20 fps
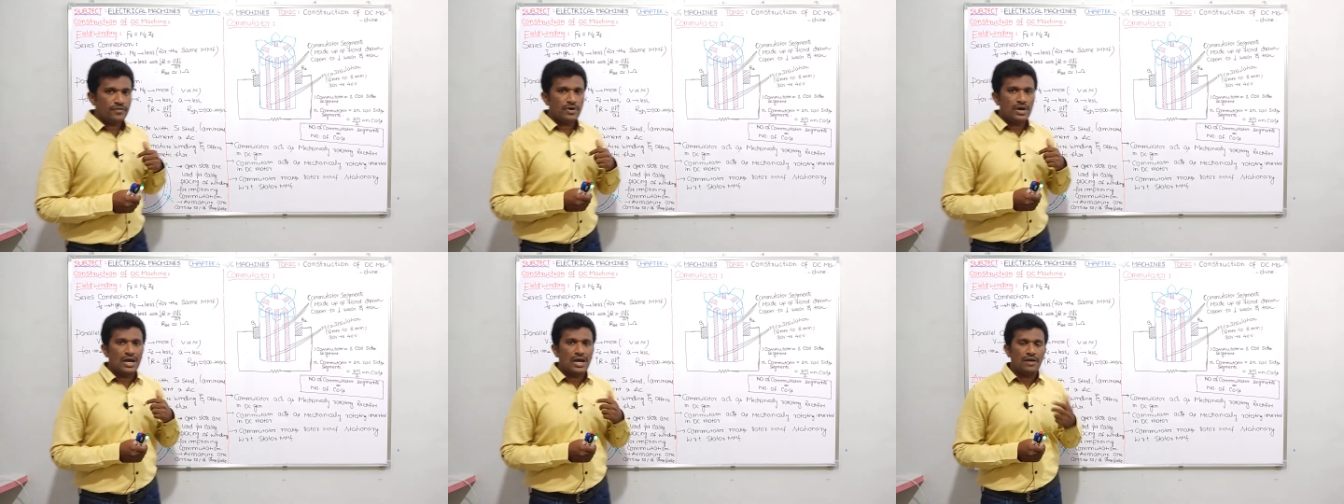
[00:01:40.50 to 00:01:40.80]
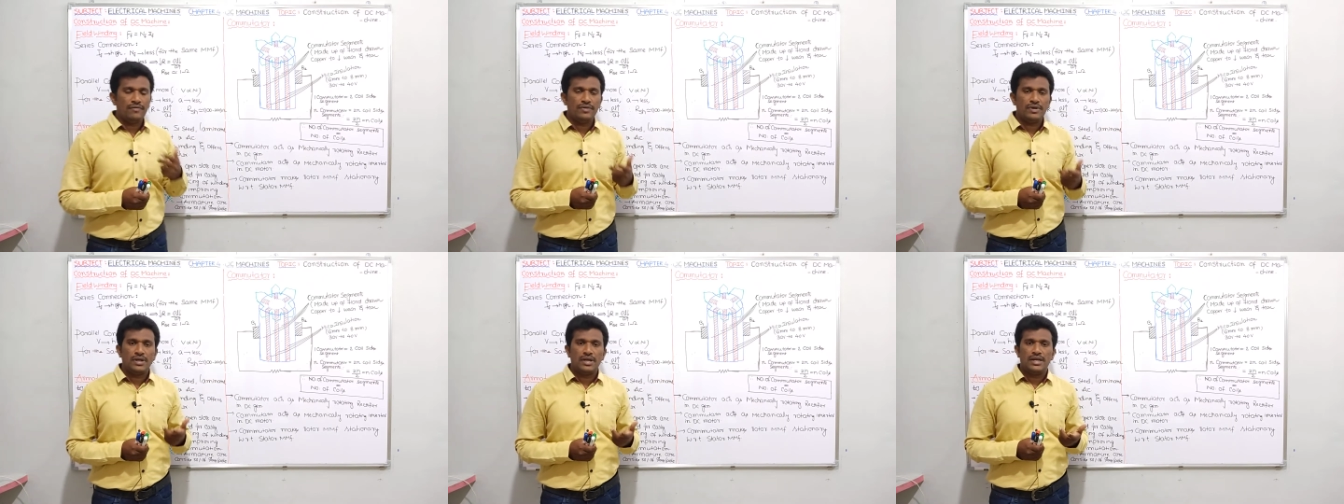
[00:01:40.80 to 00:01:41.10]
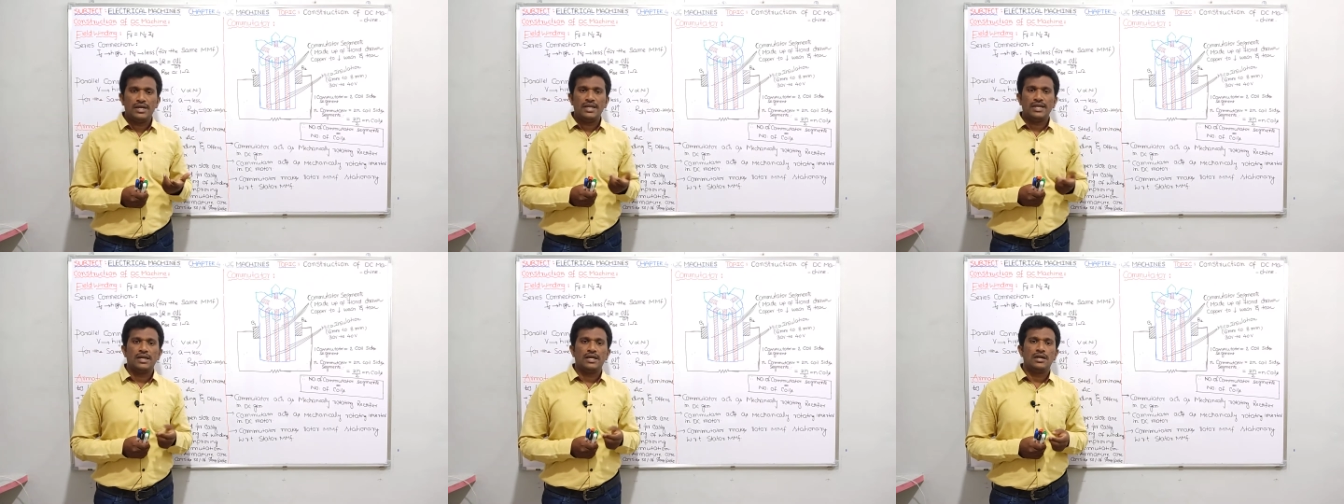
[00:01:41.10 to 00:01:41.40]
having
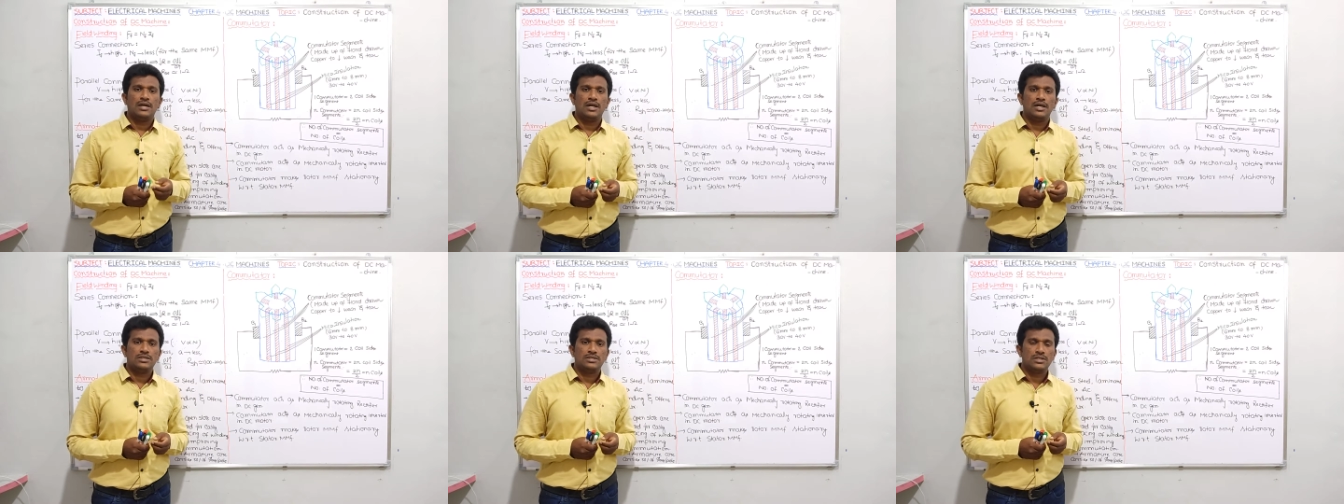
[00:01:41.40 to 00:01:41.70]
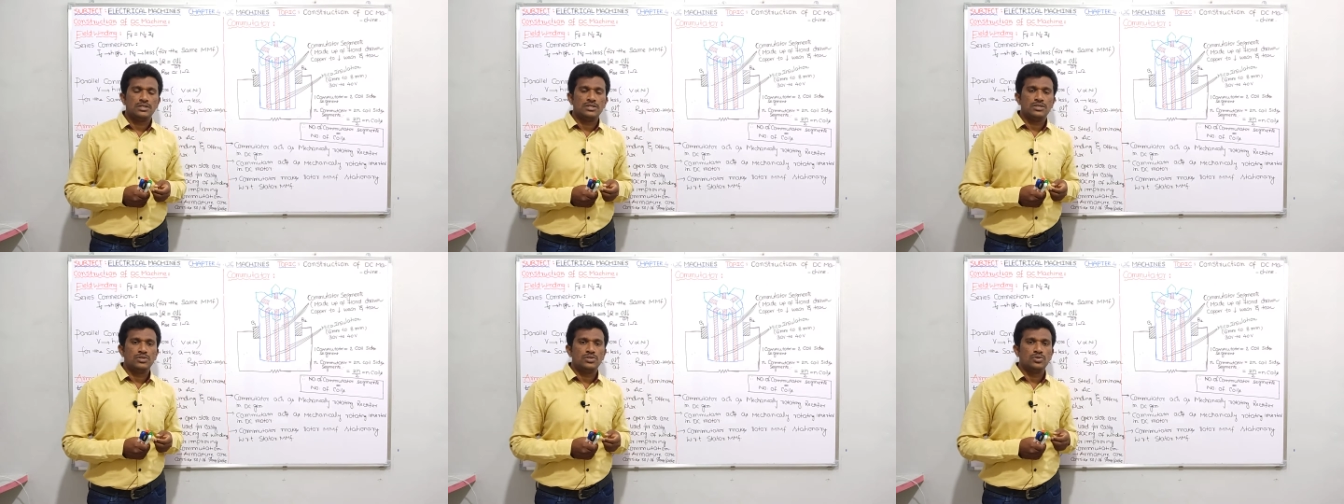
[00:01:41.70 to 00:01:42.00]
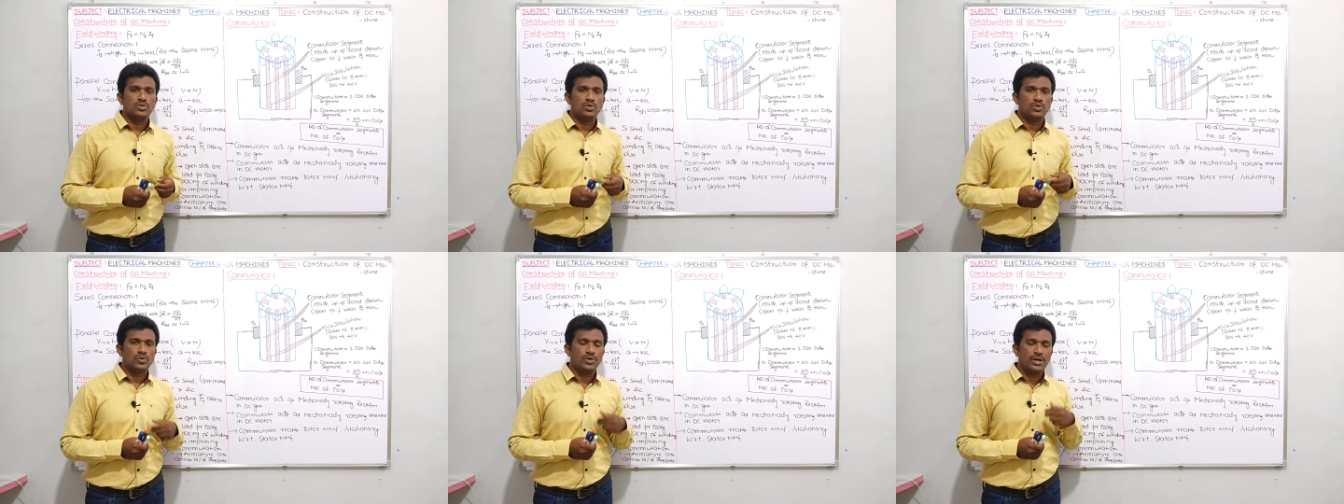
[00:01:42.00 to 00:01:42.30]
eddy current losses.
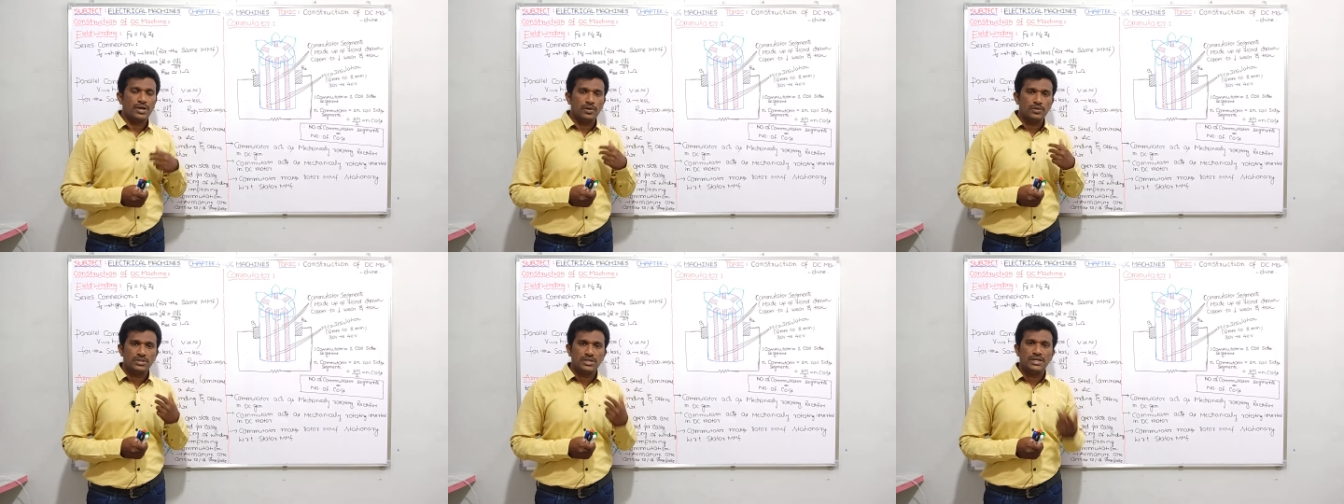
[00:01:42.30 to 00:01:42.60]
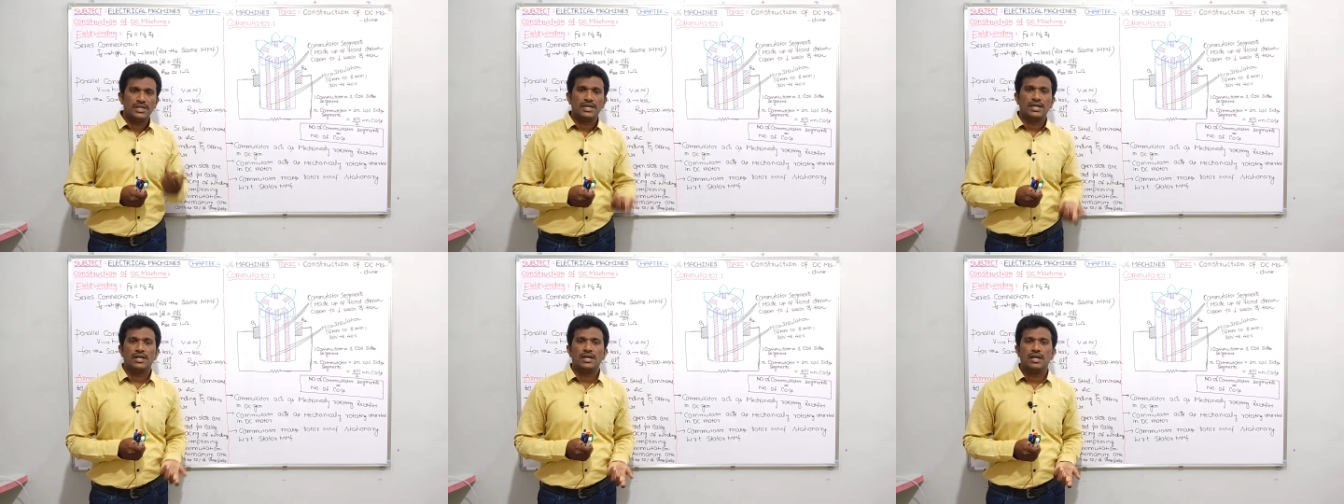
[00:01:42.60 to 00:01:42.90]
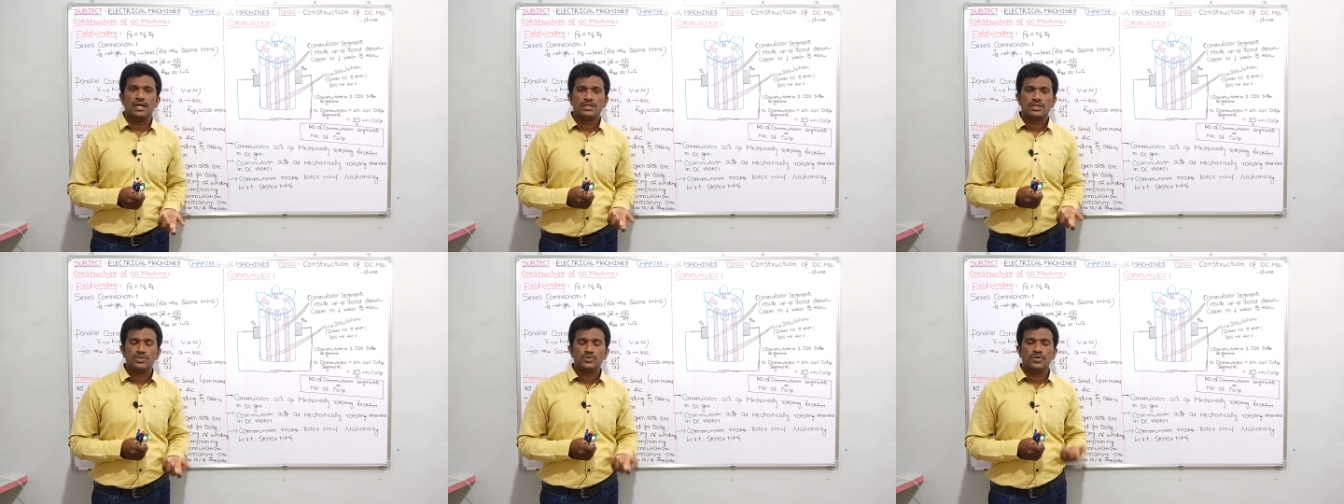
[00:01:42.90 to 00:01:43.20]
So to reduce eddy current
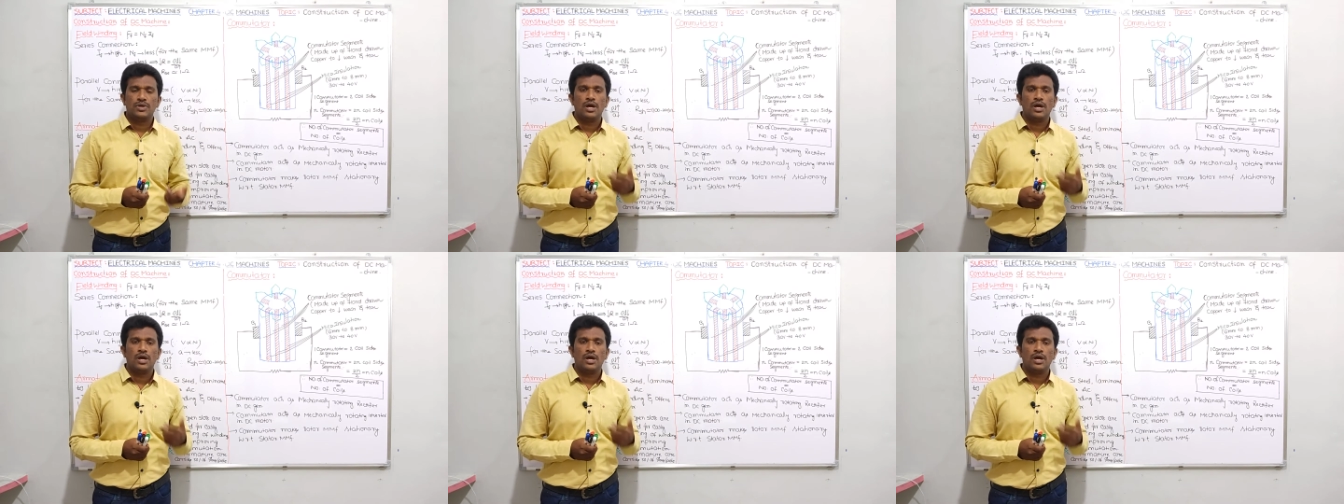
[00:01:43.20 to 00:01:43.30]
losses,